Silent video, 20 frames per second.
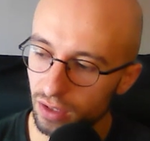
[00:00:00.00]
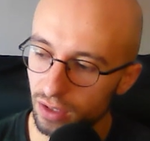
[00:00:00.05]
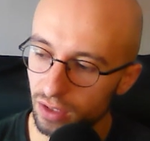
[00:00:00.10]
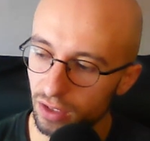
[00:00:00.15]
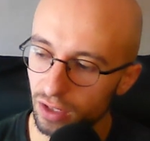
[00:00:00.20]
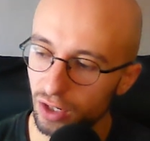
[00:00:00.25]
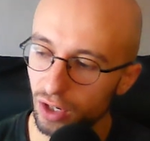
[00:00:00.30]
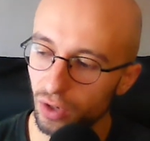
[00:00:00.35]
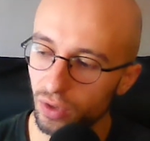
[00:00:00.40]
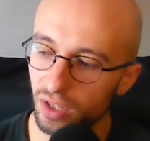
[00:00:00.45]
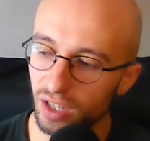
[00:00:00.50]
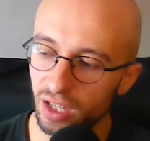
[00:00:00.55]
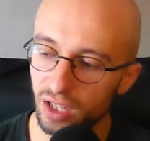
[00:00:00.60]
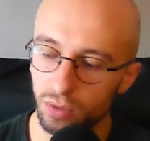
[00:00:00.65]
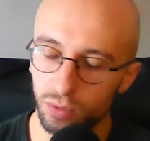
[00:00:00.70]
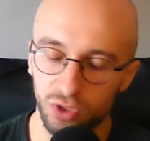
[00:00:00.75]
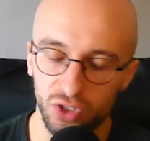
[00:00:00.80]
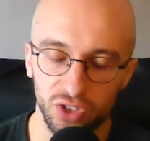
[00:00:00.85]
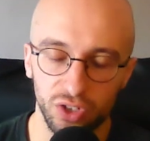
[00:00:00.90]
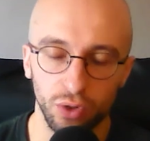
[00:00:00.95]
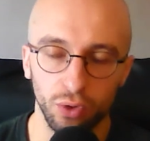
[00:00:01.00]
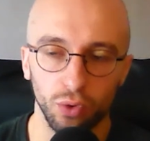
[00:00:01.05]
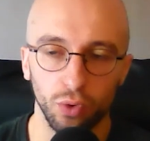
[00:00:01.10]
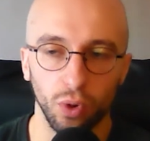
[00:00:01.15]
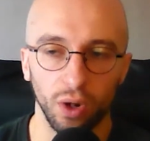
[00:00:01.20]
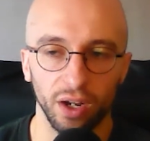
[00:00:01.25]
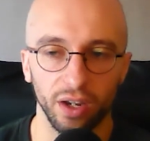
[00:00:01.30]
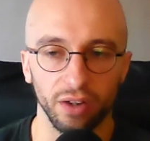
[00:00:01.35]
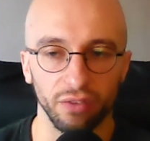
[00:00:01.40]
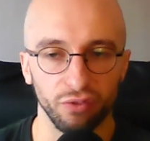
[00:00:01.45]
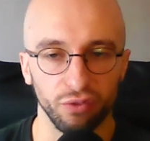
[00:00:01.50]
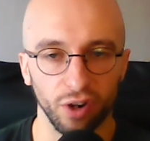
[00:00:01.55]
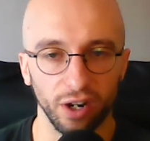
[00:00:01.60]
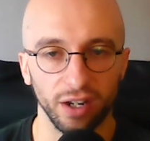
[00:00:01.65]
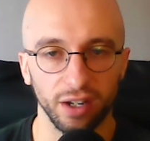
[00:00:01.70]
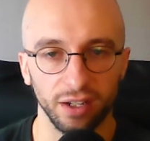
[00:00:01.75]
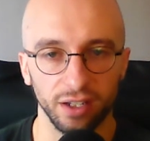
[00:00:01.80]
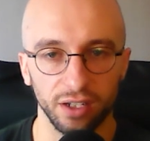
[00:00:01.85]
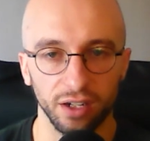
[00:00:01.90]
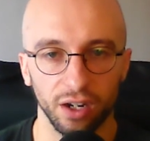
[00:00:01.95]
you know he was still quite a
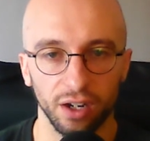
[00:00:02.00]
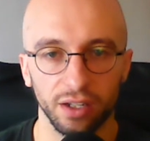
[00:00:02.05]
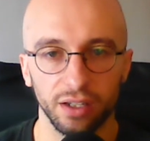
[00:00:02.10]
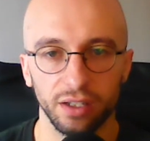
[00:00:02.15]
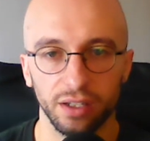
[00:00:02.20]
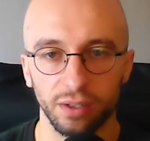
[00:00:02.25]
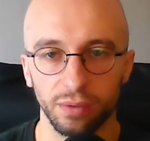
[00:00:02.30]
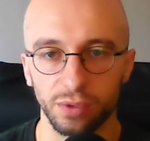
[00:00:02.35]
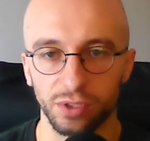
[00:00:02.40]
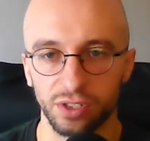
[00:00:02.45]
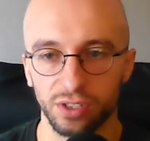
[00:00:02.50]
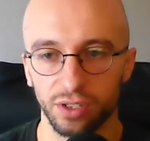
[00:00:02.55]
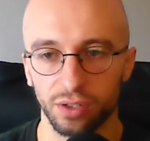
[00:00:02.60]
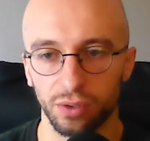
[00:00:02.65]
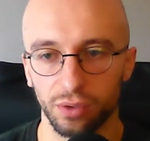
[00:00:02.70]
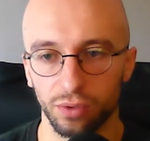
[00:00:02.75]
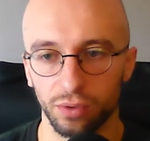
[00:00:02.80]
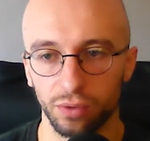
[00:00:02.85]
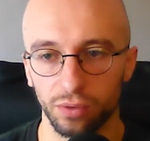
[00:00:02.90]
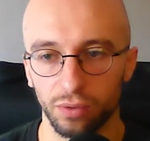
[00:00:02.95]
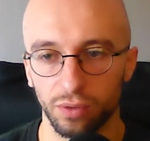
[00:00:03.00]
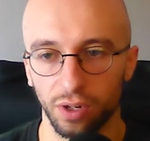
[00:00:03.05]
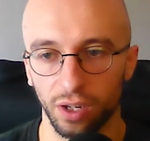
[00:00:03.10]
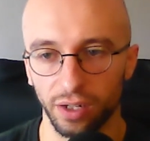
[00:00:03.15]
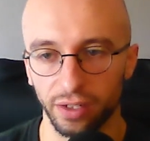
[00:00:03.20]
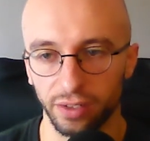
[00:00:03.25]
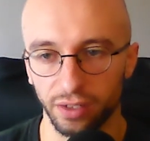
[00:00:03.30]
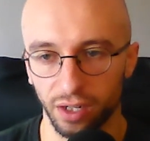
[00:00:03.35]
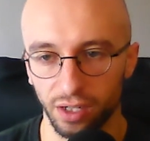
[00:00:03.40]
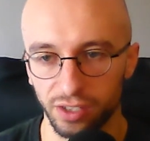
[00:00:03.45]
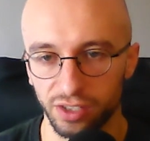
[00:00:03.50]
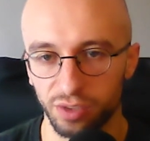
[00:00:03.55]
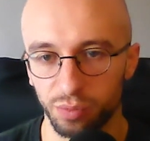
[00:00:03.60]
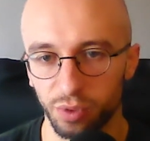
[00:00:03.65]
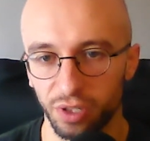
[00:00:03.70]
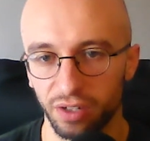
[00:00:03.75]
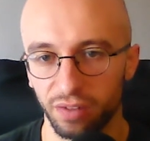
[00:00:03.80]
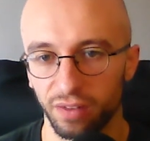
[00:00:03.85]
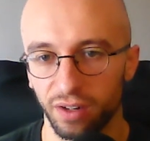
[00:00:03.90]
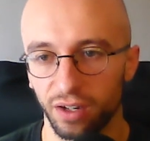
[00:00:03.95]
friendly guy. He was still like nice to
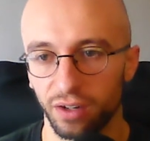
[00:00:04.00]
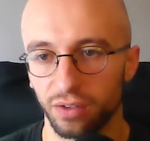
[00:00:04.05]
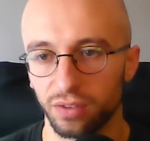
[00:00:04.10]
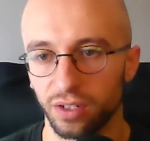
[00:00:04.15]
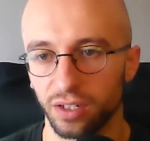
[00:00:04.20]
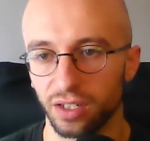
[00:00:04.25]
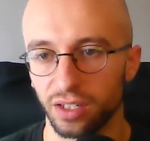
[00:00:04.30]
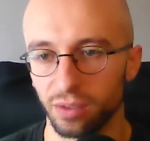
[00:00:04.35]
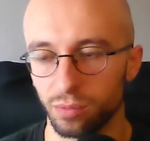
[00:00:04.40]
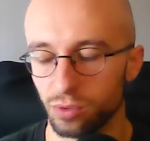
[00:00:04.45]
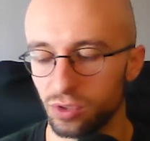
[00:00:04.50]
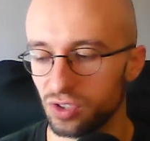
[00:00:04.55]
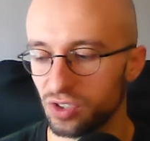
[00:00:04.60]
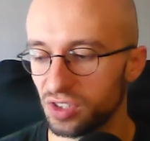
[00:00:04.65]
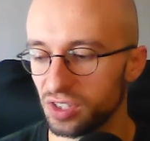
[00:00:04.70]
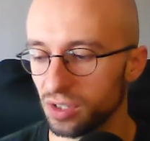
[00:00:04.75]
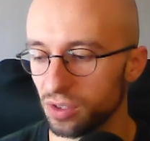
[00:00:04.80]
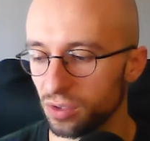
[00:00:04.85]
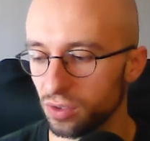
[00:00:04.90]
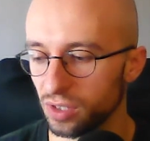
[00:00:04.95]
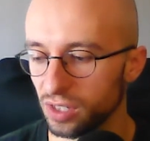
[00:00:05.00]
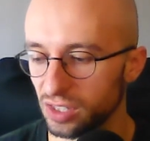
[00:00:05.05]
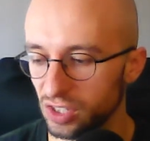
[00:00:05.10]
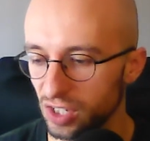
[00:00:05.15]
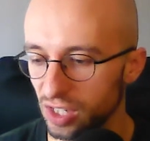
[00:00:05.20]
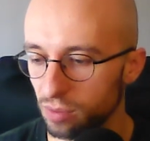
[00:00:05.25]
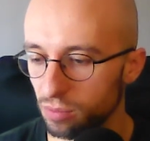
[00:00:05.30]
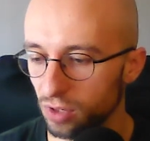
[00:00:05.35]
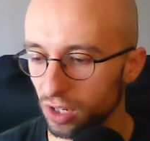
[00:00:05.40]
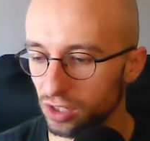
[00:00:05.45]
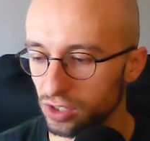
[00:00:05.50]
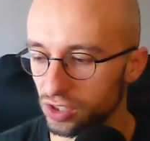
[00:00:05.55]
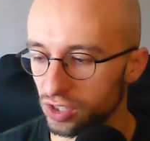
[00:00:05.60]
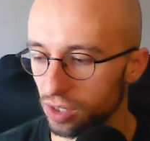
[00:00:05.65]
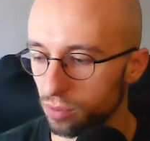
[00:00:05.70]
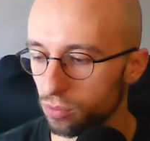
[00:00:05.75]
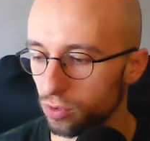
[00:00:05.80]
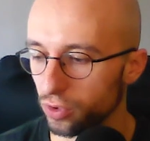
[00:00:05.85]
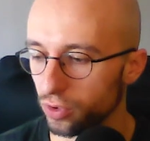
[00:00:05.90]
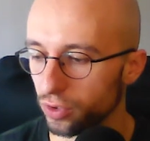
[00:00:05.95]
be around, and he was still he seemed like
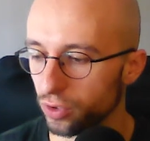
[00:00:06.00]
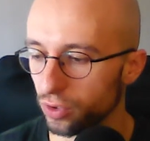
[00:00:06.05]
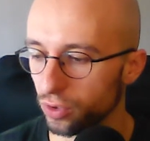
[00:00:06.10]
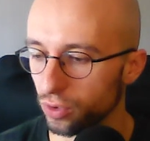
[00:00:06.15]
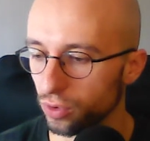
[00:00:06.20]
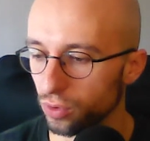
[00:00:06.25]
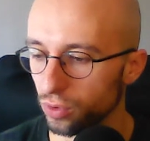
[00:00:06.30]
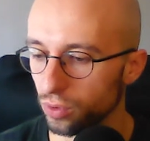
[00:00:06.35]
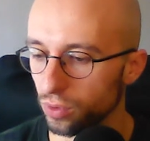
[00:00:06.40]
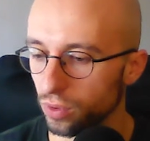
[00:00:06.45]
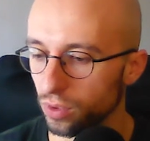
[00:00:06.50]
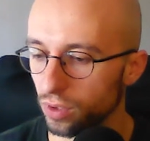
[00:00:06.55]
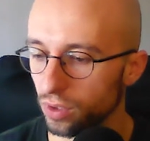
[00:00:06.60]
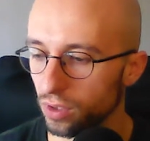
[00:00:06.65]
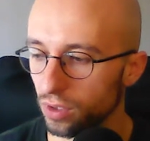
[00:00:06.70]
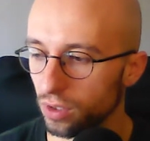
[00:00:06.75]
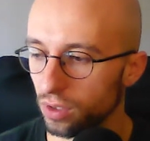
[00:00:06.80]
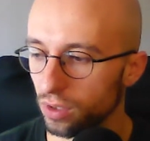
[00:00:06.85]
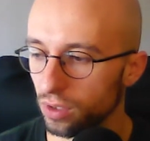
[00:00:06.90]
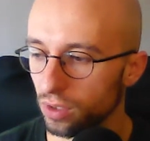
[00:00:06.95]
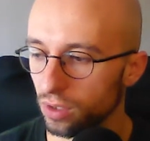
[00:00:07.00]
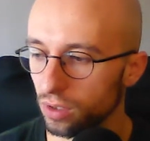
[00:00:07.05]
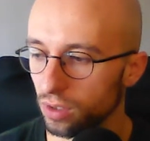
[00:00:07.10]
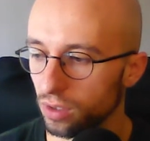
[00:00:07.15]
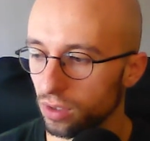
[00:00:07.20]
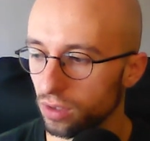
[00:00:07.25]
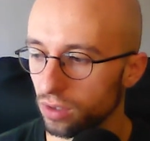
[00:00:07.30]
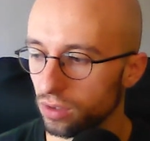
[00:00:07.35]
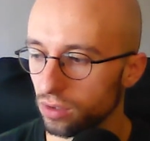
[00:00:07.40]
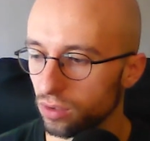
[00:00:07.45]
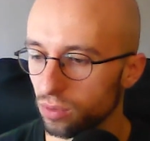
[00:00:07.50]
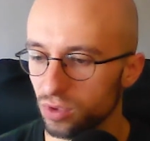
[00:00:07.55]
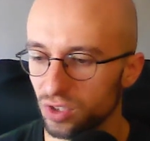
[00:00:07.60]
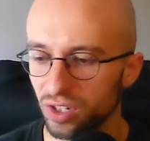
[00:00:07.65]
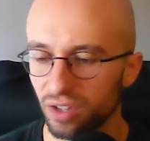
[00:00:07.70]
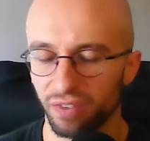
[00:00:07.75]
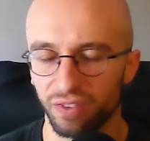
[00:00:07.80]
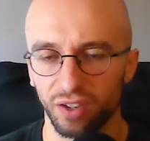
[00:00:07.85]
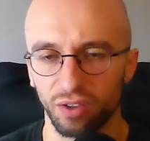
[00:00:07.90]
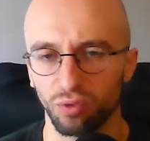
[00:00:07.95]
someone who there was
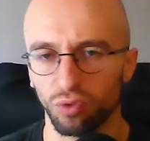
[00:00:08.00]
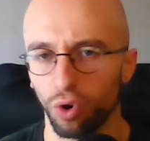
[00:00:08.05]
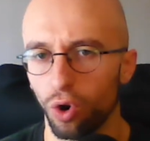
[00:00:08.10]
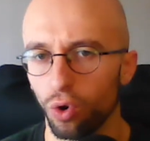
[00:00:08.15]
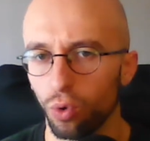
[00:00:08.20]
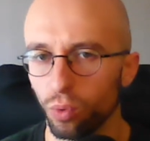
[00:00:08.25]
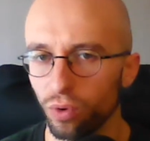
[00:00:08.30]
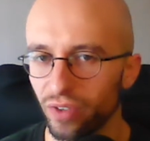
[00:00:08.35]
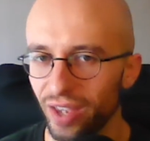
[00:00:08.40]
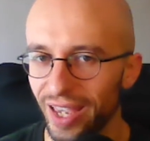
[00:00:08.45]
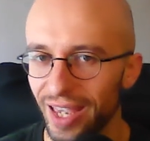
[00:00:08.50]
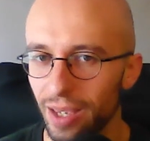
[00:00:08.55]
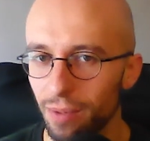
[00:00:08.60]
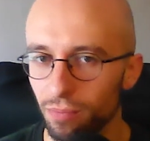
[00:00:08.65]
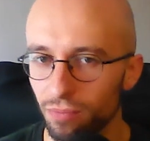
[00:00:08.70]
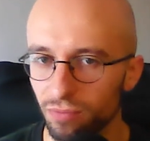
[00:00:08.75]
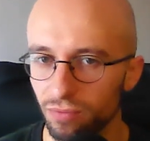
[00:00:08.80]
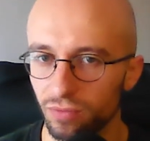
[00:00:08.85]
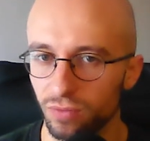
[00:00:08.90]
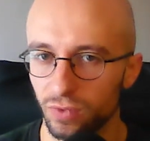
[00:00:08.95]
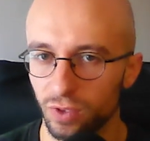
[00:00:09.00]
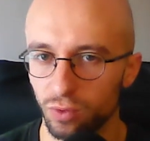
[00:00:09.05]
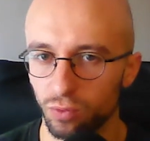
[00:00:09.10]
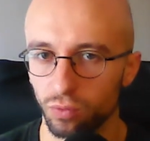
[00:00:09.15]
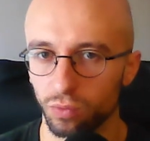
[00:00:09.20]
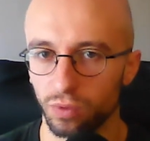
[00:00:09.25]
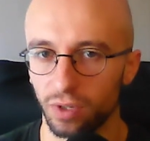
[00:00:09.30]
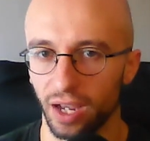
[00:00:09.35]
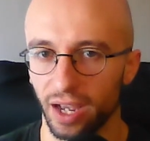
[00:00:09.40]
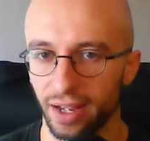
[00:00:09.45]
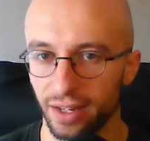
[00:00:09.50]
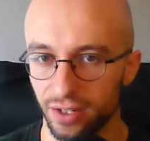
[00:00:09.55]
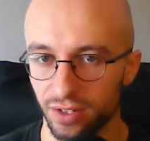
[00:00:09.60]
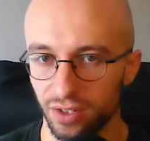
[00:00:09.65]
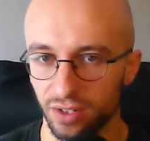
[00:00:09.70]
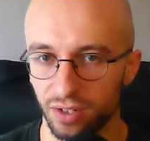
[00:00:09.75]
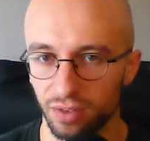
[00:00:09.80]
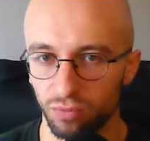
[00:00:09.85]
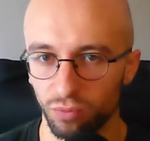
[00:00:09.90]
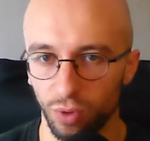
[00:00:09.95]
nothing wrong with him uh,
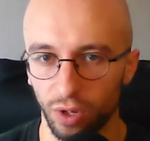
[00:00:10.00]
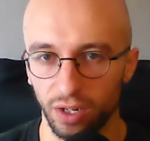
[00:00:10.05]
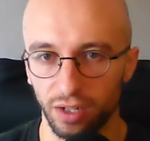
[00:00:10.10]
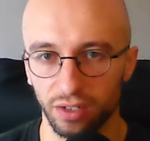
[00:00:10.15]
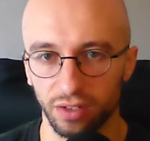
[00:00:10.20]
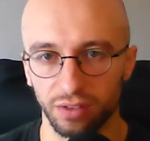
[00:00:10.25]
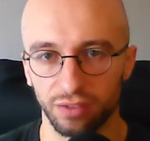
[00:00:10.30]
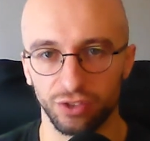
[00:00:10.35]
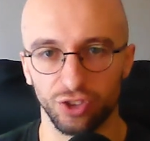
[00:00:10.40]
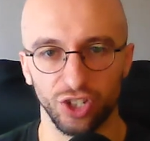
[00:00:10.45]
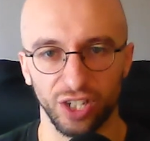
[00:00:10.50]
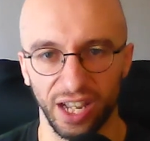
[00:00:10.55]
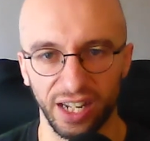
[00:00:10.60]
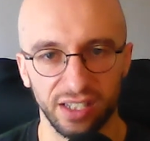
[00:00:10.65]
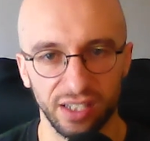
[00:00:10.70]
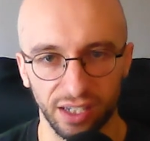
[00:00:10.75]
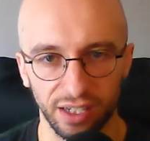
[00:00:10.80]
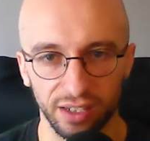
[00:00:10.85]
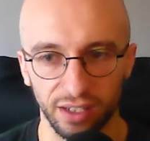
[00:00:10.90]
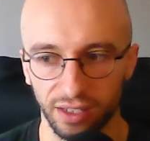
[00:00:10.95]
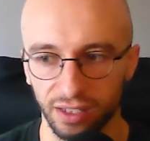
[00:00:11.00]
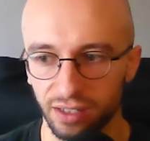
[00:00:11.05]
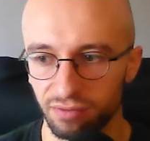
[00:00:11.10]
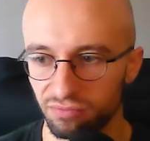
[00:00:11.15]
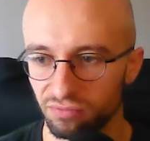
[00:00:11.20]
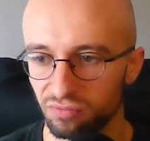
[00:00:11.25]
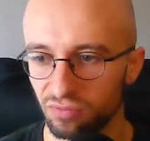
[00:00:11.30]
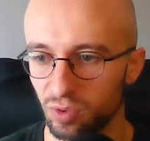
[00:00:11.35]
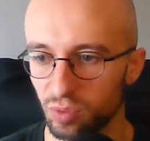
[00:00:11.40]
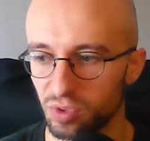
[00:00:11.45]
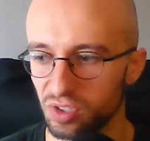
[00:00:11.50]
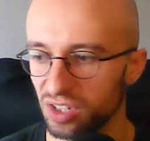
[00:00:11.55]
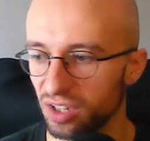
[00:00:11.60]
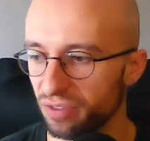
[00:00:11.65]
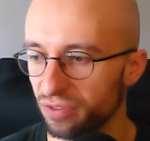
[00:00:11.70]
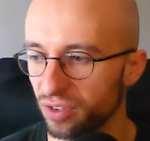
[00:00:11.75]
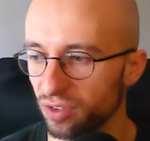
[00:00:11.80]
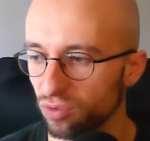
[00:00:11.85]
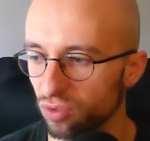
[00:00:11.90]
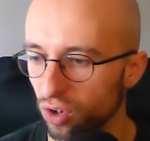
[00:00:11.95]
genetically. There was
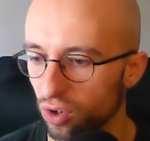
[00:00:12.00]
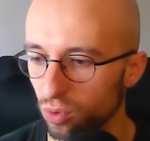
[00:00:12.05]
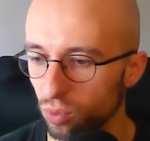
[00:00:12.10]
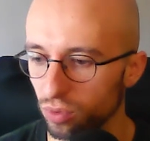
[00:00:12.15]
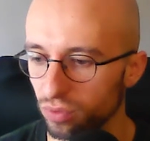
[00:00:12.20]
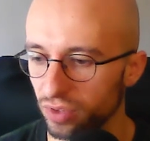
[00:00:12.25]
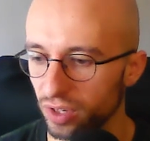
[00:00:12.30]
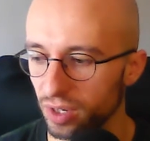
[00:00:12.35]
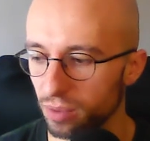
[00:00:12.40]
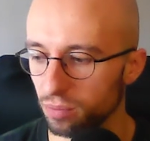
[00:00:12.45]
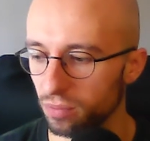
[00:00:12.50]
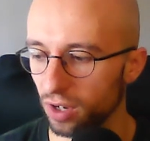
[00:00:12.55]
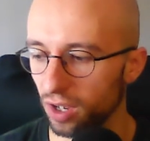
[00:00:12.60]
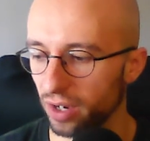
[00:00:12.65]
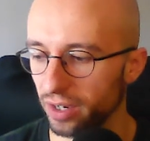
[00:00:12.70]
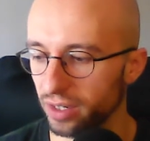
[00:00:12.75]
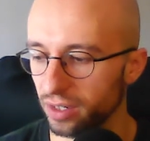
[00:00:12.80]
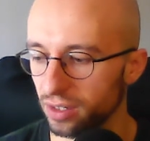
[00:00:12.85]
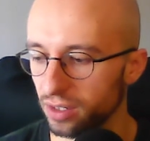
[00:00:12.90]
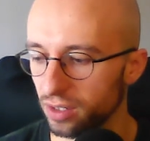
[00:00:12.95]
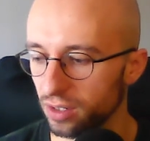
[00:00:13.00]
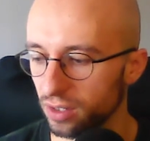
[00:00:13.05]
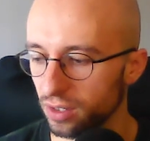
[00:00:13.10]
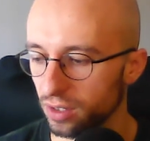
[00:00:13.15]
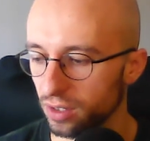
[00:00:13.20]
nothing wrong with him, like